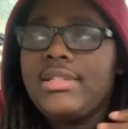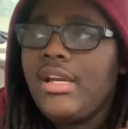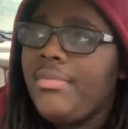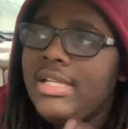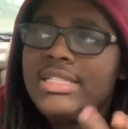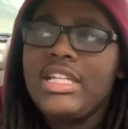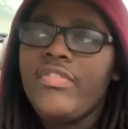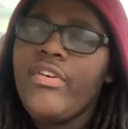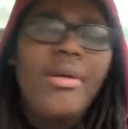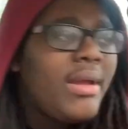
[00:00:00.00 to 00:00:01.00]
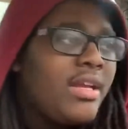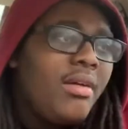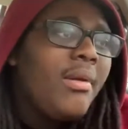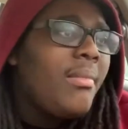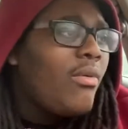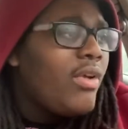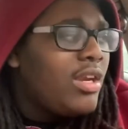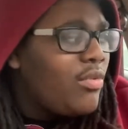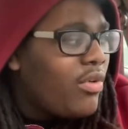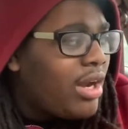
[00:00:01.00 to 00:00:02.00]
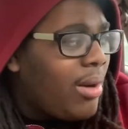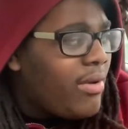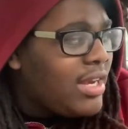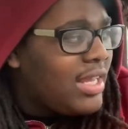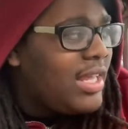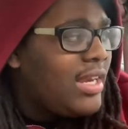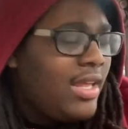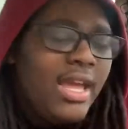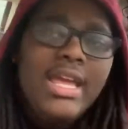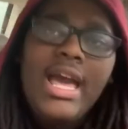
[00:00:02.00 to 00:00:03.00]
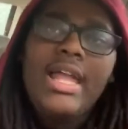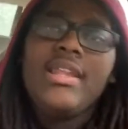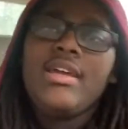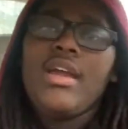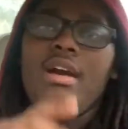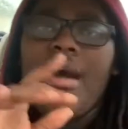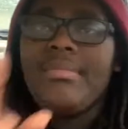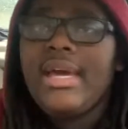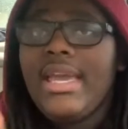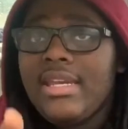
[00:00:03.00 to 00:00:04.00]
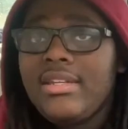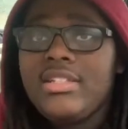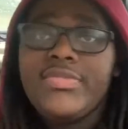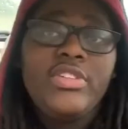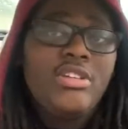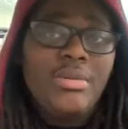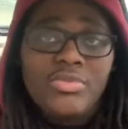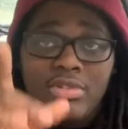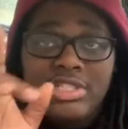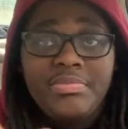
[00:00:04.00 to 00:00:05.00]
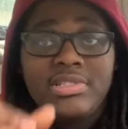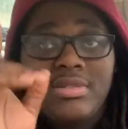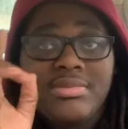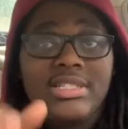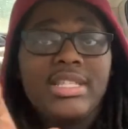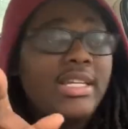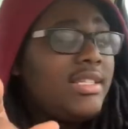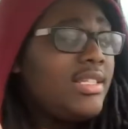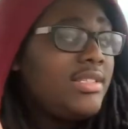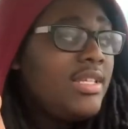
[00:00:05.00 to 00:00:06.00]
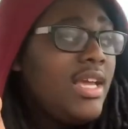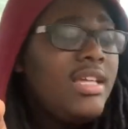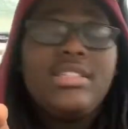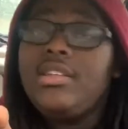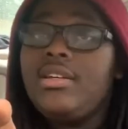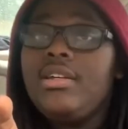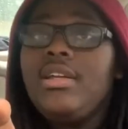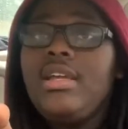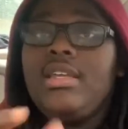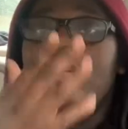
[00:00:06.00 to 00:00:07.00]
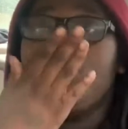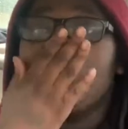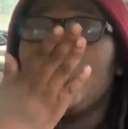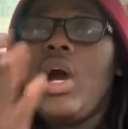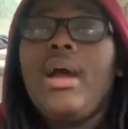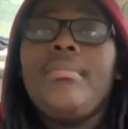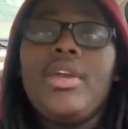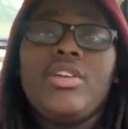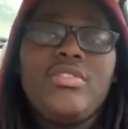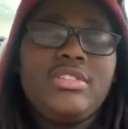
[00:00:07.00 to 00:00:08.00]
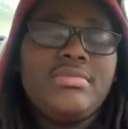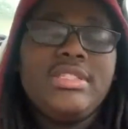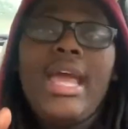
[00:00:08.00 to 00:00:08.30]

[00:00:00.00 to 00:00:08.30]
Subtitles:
Come on. Let's get the fire back up, baby. I'm ready to work. I'm ready to get it. I love y'all. I'm not editing this video. I'm throwing this bitch up just like this. So, yeah. Mwah. Merry Christmas.